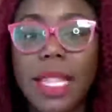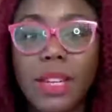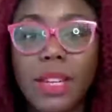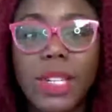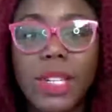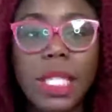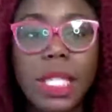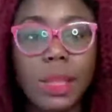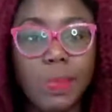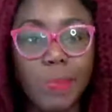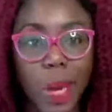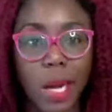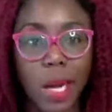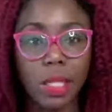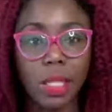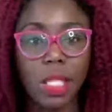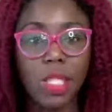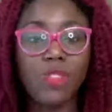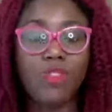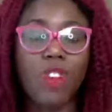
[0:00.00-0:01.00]
the
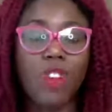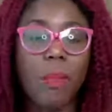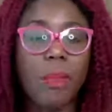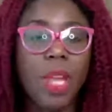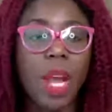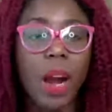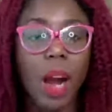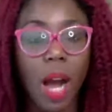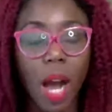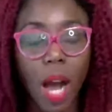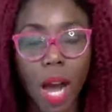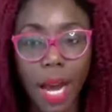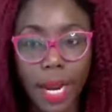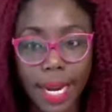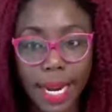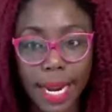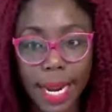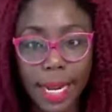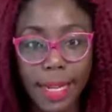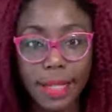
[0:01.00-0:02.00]
response from your
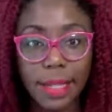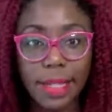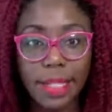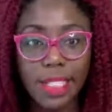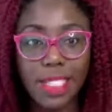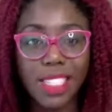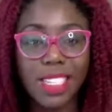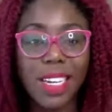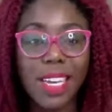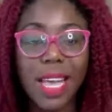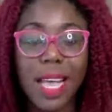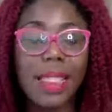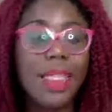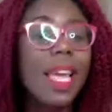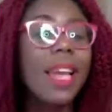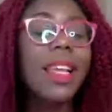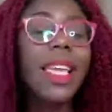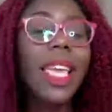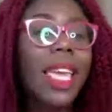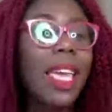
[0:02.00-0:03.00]
audience.
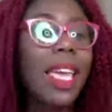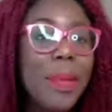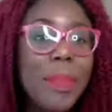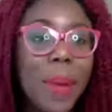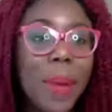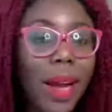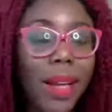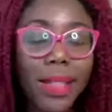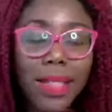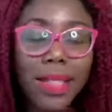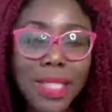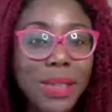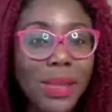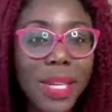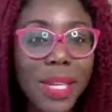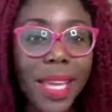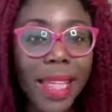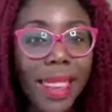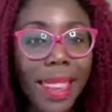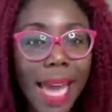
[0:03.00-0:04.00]
then keep on
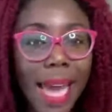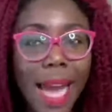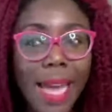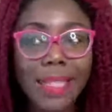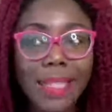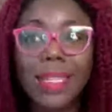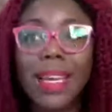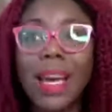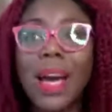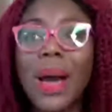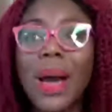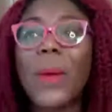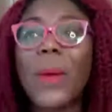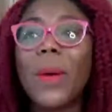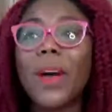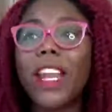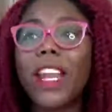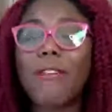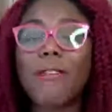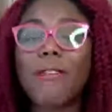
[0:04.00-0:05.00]
doing that.
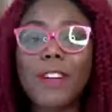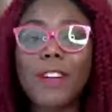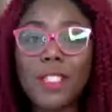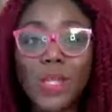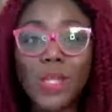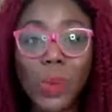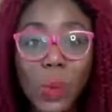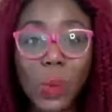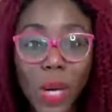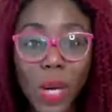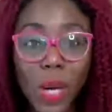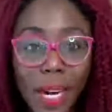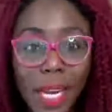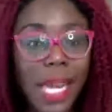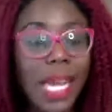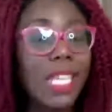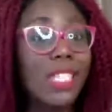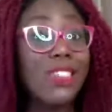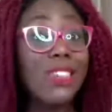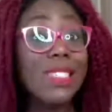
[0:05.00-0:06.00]
Whatever is
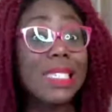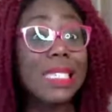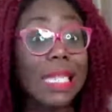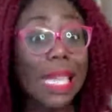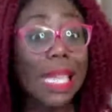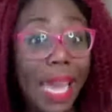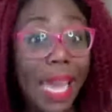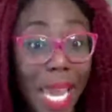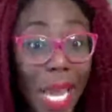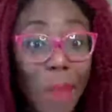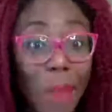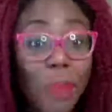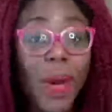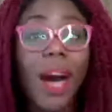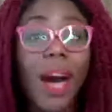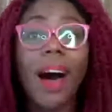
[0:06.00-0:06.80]
working, just keep